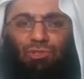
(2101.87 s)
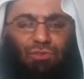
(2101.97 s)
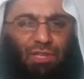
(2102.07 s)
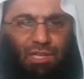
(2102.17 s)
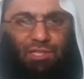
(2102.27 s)
to
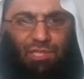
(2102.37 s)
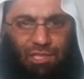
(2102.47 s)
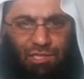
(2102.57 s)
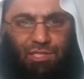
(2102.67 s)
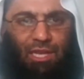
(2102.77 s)
the
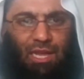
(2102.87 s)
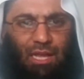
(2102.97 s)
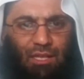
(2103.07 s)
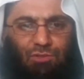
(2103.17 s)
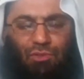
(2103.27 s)
deceased,
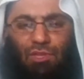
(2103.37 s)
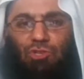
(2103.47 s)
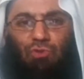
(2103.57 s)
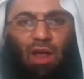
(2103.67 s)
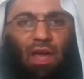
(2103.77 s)
to the
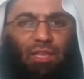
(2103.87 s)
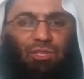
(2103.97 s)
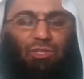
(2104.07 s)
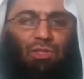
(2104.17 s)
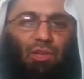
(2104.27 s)

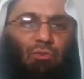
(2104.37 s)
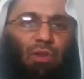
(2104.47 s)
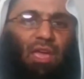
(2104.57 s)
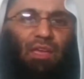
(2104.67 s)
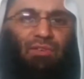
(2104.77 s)
shrines, to the
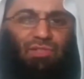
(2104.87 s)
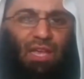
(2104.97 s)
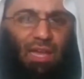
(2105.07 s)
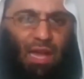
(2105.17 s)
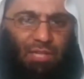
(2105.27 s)
graves,
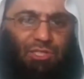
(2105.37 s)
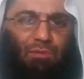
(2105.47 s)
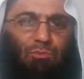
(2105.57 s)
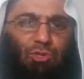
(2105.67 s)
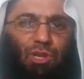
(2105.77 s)
as the
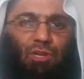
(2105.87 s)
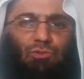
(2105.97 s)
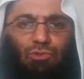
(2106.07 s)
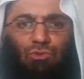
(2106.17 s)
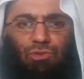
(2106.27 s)

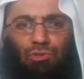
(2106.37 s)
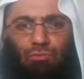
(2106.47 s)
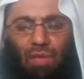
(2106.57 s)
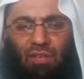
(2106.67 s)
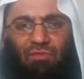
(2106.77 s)
mushrikun used to
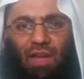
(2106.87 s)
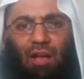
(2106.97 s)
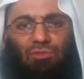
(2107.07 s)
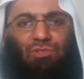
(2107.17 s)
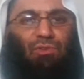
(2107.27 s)
make
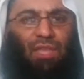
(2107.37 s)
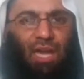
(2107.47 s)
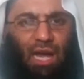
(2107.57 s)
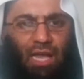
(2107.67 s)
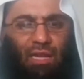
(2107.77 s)
vows to
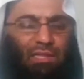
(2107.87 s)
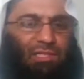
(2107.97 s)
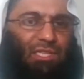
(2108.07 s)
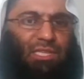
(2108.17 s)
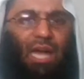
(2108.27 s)
their idols
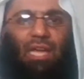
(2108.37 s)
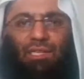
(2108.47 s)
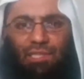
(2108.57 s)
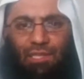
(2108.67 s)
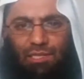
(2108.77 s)
and
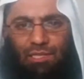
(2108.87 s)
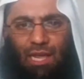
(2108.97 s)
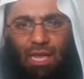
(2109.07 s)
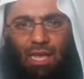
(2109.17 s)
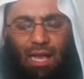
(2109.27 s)
deities,
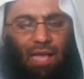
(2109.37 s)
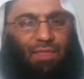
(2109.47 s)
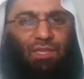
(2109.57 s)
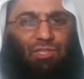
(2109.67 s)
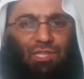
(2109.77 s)
and
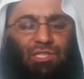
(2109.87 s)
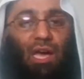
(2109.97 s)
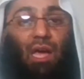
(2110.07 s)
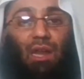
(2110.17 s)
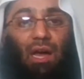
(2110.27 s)
this is
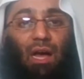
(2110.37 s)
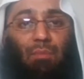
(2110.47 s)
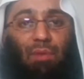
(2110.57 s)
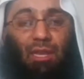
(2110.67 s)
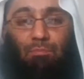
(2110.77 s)

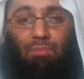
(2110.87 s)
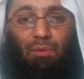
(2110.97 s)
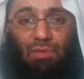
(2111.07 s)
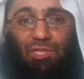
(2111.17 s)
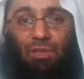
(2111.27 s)
haram and
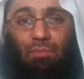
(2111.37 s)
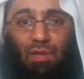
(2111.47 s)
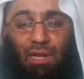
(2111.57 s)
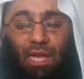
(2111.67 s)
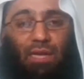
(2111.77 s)

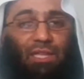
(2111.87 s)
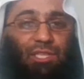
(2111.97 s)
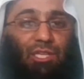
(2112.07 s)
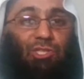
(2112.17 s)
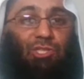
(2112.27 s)
impermissible, and it
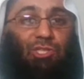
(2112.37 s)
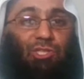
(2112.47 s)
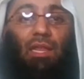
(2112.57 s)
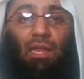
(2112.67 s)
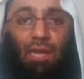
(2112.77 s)
is
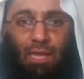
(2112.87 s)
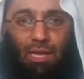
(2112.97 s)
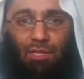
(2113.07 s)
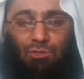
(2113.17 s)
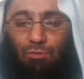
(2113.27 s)
shirk
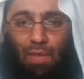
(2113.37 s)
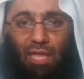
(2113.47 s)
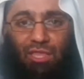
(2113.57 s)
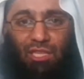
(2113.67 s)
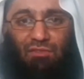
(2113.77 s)
to
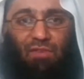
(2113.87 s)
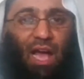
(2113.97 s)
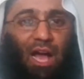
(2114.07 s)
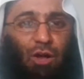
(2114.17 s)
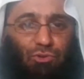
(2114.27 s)
make these
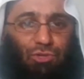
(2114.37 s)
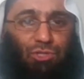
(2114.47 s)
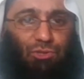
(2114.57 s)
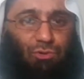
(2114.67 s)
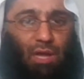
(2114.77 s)
vows
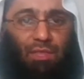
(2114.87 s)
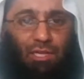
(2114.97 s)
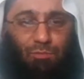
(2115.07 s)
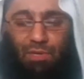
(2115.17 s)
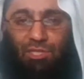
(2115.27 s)
to
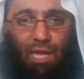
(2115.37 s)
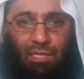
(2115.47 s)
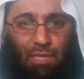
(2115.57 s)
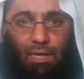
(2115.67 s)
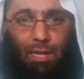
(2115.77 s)
others
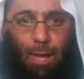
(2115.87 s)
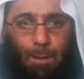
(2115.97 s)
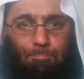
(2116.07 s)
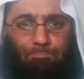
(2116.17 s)
besides Allah.